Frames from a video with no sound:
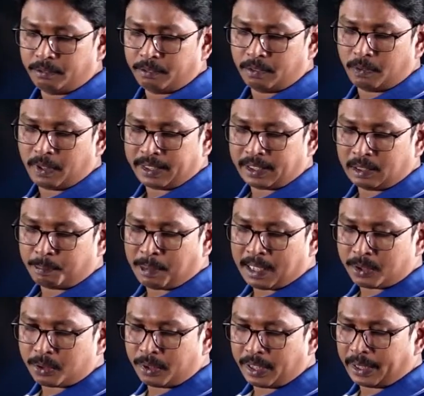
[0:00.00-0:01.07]
What are the
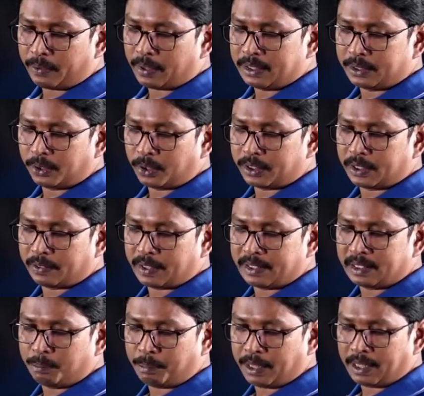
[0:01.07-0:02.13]
positive, negative and zero
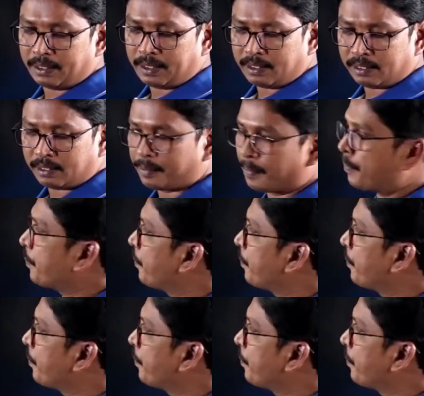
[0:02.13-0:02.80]
sequence impedances